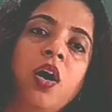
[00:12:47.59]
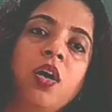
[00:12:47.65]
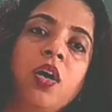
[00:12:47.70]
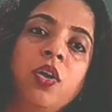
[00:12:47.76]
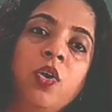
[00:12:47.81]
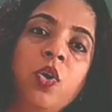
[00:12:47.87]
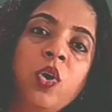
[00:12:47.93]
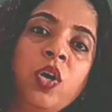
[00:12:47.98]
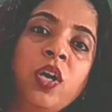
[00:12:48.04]

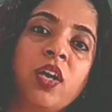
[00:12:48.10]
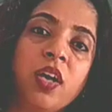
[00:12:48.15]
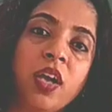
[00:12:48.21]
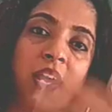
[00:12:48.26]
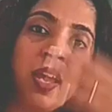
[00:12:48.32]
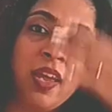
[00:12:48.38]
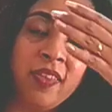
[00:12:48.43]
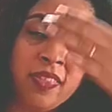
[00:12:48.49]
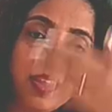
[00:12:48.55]
look
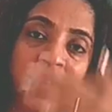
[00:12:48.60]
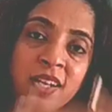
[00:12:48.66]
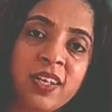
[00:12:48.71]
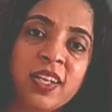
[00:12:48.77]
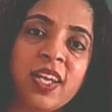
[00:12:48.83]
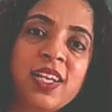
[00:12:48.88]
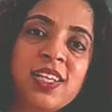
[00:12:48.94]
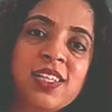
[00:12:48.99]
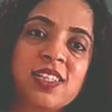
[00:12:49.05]
in the
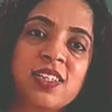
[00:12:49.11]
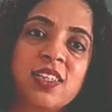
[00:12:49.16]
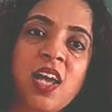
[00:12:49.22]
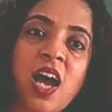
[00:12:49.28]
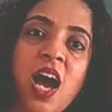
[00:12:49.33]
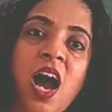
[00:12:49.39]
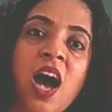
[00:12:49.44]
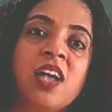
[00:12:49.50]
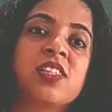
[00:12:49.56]
text
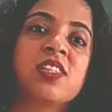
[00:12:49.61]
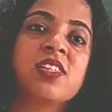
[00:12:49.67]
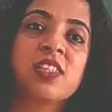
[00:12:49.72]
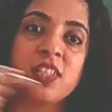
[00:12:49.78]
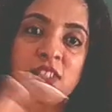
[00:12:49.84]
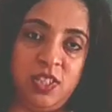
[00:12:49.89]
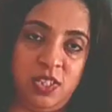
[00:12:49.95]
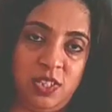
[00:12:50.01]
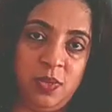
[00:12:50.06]
the
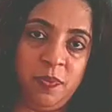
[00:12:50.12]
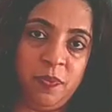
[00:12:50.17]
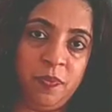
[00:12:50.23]
answers.